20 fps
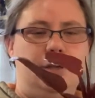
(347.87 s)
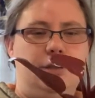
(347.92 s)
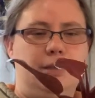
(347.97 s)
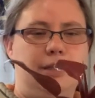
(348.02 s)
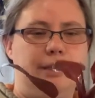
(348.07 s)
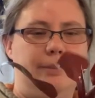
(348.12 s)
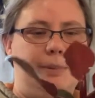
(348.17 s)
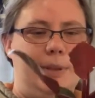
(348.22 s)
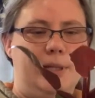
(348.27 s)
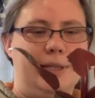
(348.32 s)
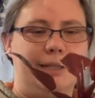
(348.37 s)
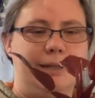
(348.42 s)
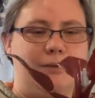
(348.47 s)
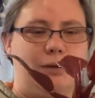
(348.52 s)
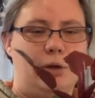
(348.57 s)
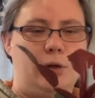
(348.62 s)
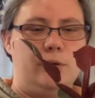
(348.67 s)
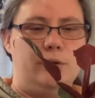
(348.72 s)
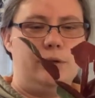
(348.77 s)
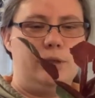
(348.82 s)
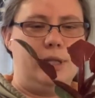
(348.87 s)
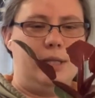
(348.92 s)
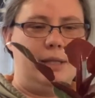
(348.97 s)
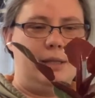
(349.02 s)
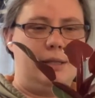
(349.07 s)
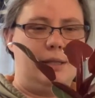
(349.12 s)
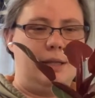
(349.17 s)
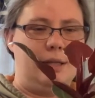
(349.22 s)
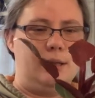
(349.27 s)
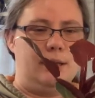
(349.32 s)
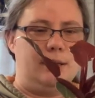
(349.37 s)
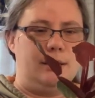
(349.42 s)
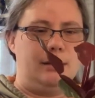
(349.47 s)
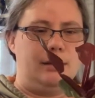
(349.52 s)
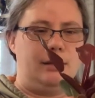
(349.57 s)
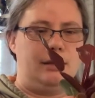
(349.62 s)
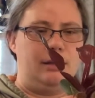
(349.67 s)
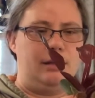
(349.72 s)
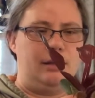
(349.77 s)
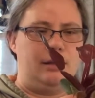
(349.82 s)
Just because I've heard that
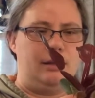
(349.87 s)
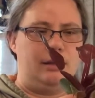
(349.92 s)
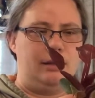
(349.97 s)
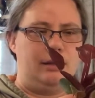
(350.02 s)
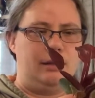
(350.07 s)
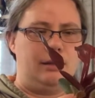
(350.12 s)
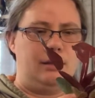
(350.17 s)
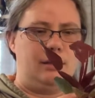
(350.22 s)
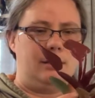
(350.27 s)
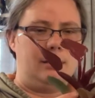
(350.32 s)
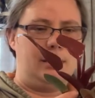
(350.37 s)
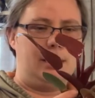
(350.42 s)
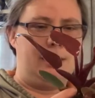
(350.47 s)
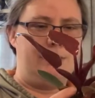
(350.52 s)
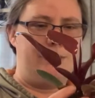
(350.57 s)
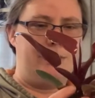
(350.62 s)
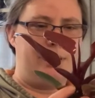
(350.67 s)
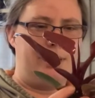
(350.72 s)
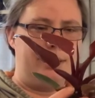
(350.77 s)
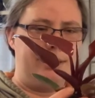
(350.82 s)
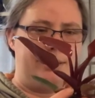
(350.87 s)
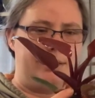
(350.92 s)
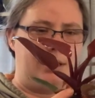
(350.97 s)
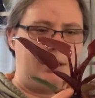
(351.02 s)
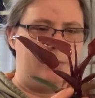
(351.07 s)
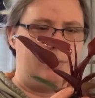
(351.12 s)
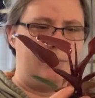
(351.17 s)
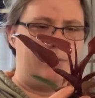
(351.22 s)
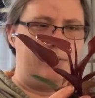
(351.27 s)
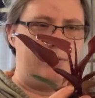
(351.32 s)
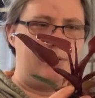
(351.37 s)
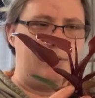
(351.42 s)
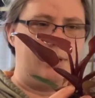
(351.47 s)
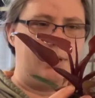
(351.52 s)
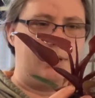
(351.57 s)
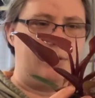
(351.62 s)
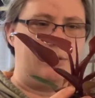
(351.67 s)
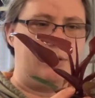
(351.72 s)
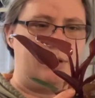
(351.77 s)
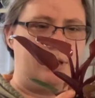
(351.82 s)
even this type of
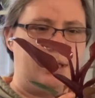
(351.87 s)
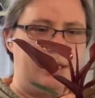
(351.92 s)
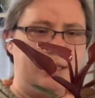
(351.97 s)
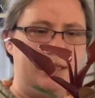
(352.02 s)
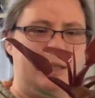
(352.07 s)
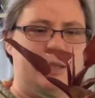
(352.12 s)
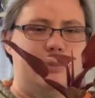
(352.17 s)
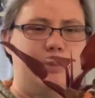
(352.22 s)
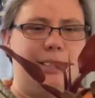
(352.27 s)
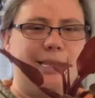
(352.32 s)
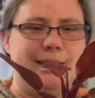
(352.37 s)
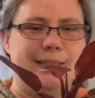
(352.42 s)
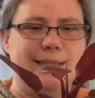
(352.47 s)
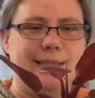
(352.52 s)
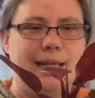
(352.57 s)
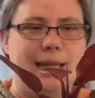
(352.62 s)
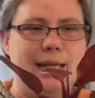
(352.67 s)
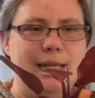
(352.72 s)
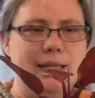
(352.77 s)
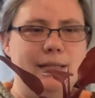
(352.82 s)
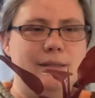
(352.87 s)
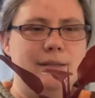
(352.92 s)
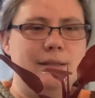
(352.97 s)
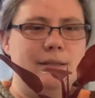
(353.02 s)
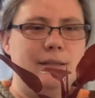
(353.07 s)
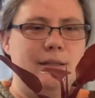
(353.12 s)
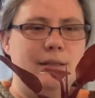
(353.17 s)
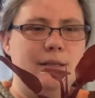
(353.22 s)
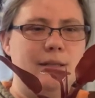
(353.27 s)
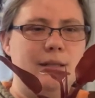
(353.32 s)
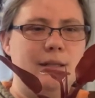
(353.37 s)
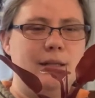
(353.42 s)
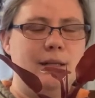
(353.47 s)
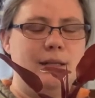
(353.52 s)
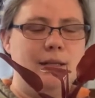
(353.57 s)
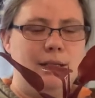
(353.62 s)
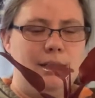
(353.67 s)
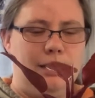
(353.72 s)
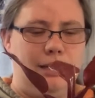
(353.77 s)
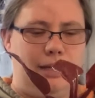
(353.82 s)
philodendron likes to be staked.
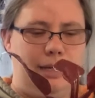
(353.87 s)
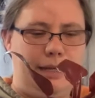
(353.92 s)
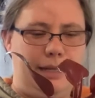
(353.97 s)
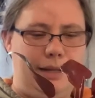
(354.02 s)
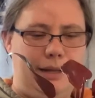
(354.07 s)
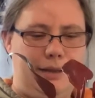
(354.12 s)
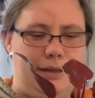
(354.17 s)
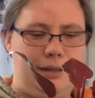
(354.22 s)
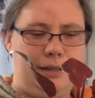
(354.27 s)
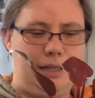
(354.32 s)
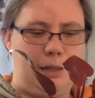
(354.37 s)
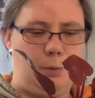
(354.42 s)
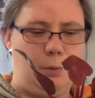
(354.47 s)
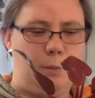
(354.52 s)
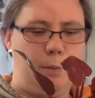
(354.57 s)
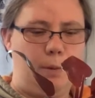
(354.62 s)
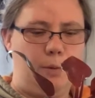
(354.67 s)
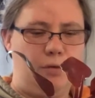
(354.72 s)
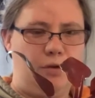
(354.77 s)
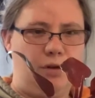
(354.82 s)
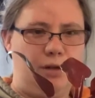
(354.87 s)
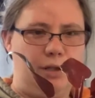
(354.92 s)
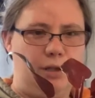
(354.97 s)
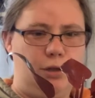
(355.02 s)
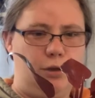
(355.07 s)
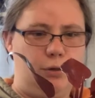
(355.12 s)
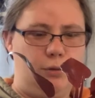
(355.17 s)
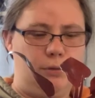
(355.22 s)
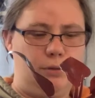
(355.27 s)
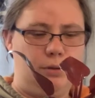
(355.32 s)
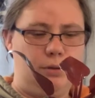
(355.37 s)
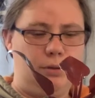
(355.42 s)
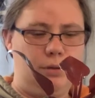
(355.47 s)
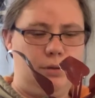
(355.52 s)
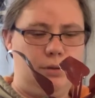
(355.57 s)
And I think that would be really cute.